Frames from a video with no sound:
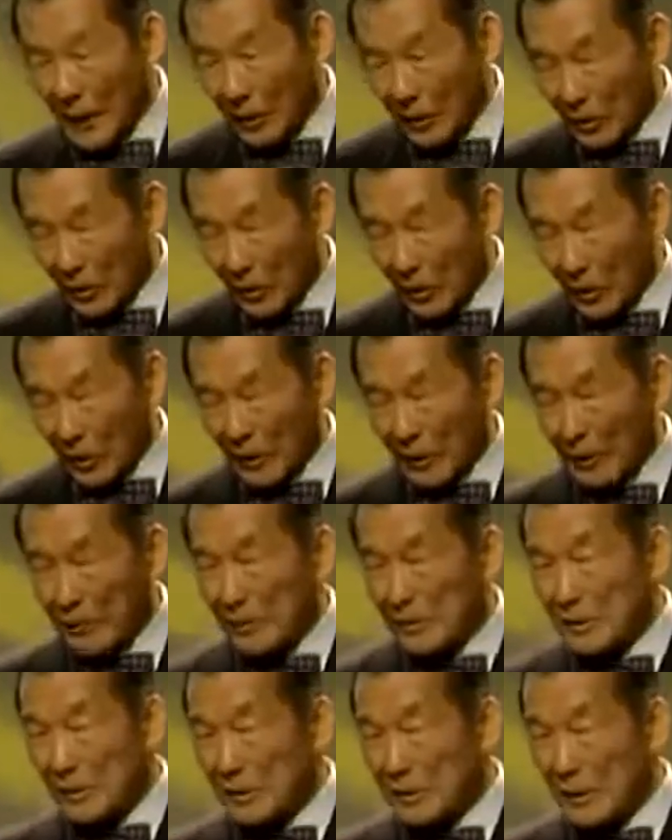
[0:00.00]
alcoholic
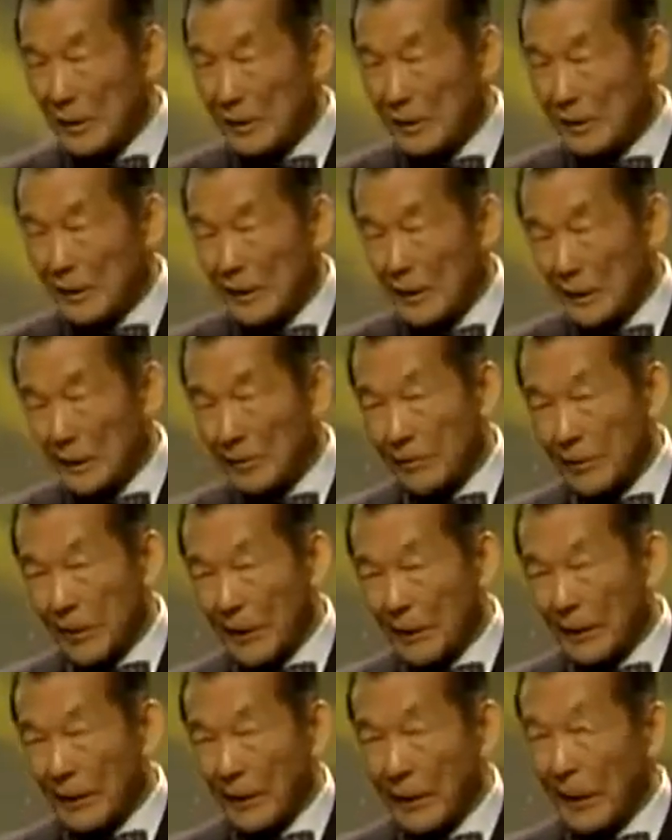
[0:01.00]
liver disease, and
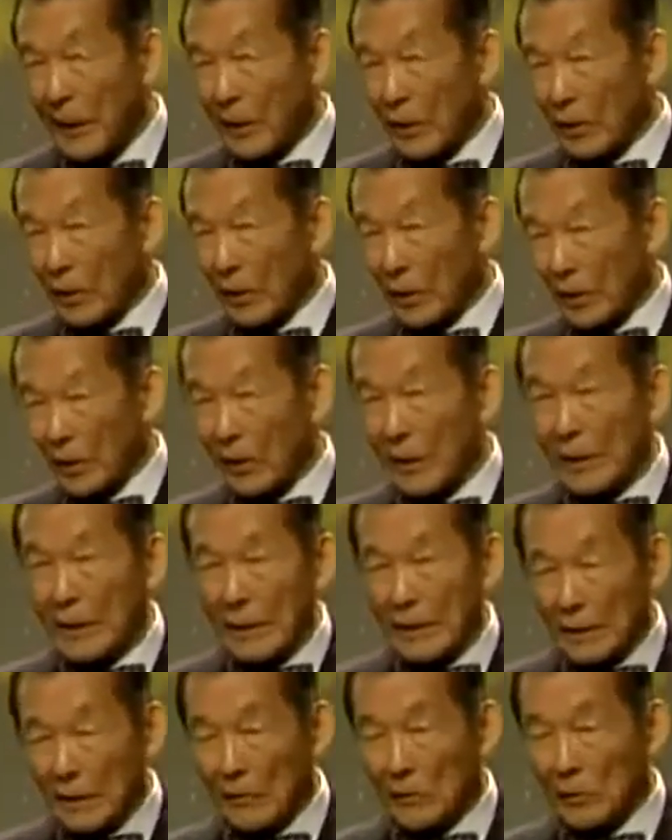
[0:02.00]
finally alcoholic
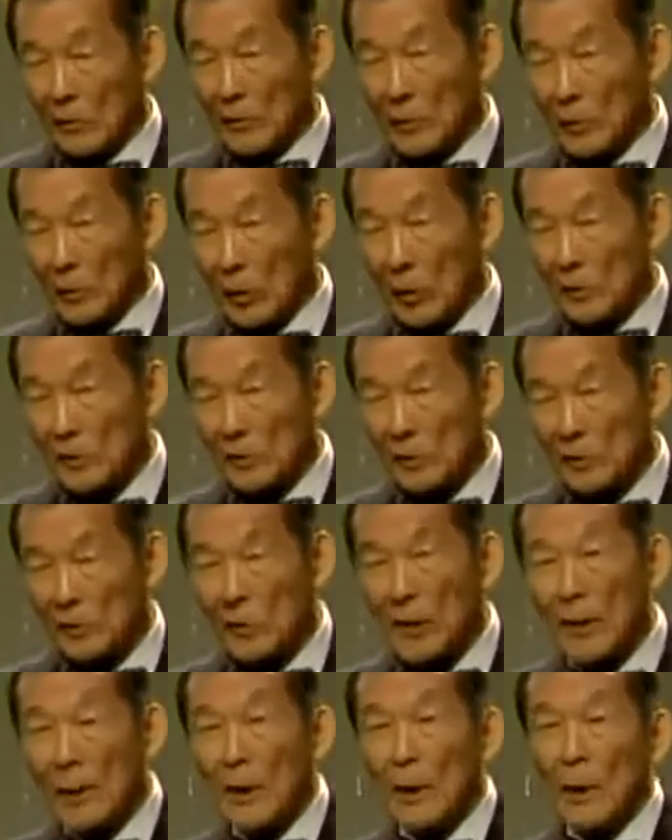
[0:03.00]
liver
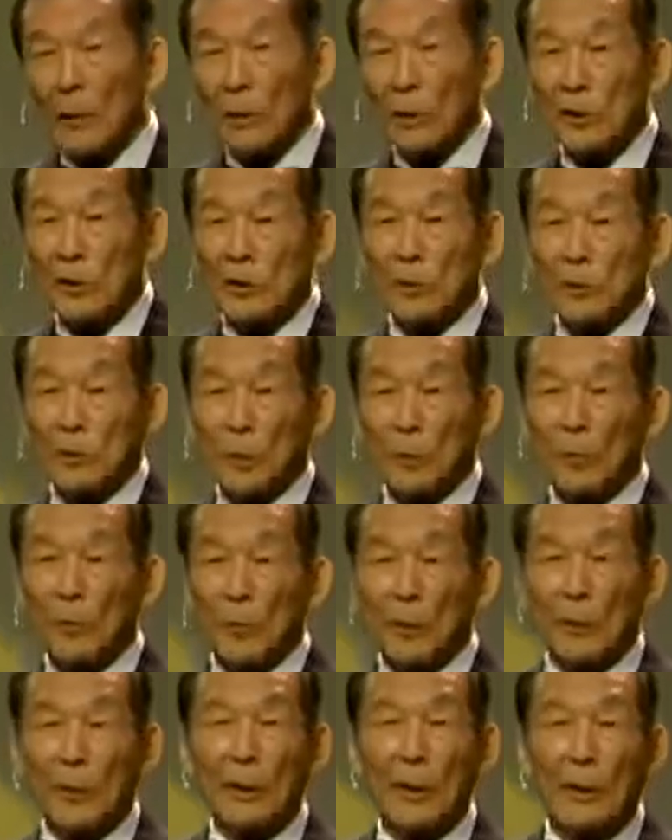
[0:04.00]
cirrhosis, which is
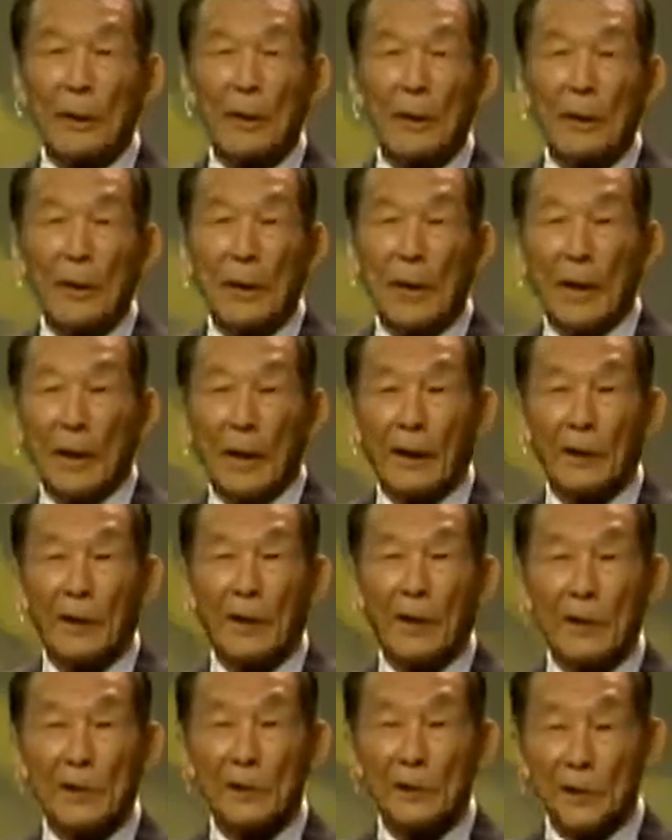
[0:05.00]
terminal
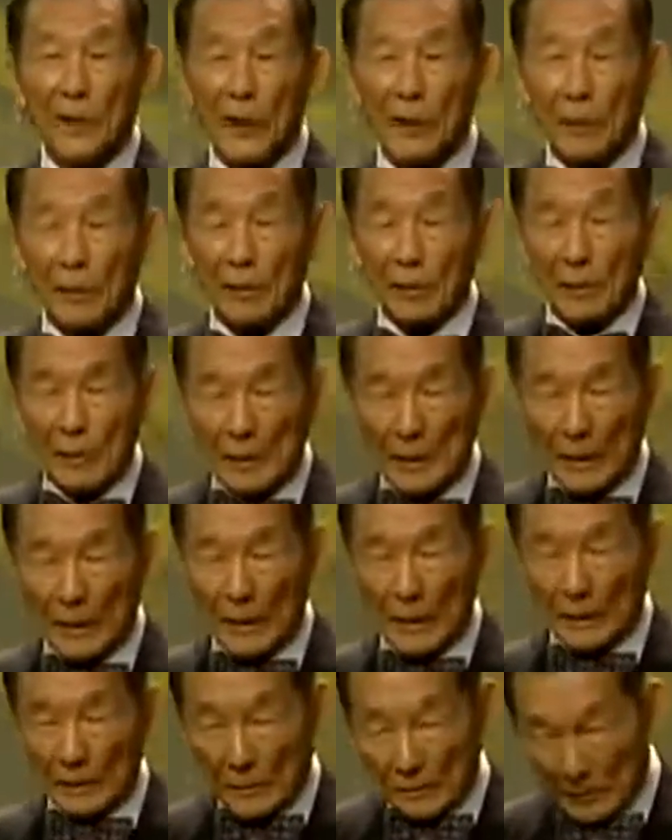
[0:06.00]
unless you can have
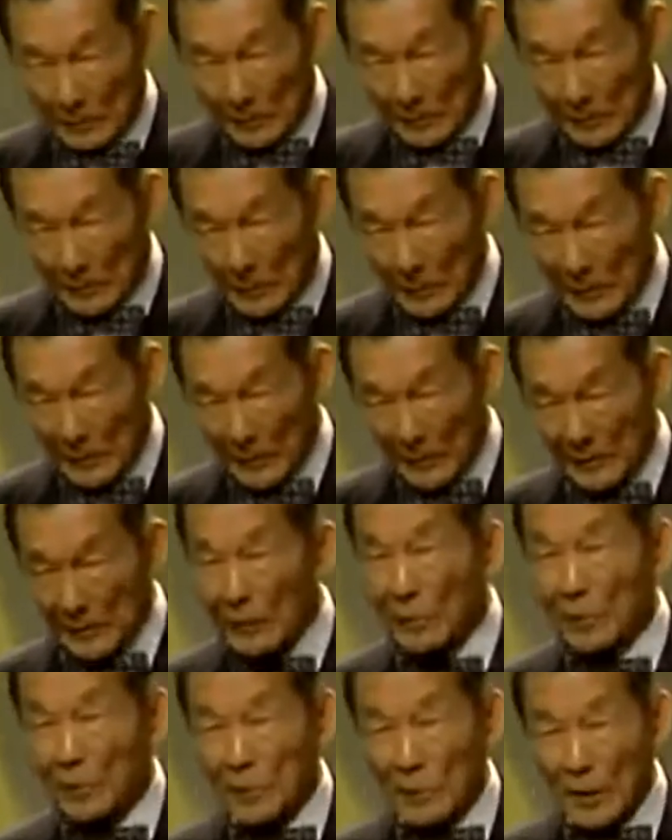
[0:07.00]
a
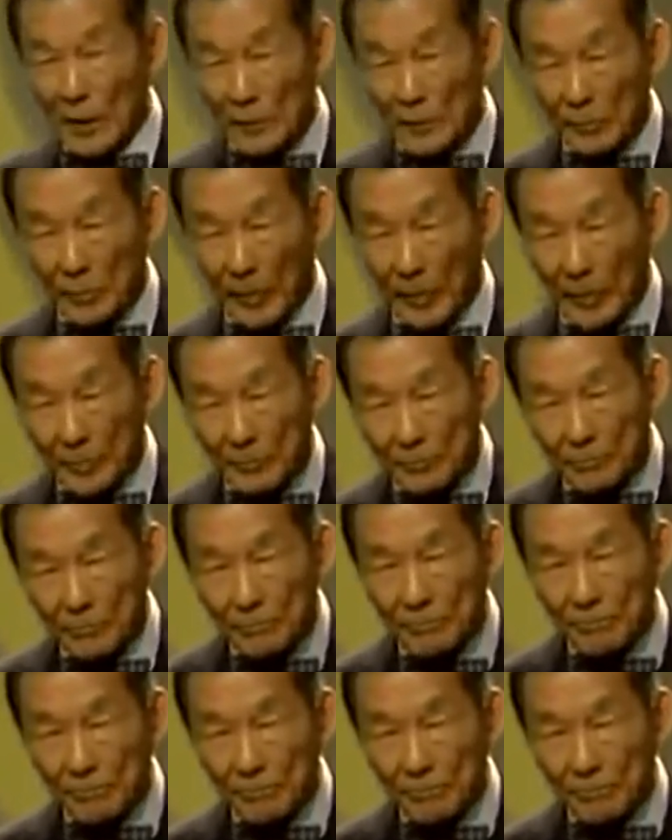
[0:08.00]
liver transplant.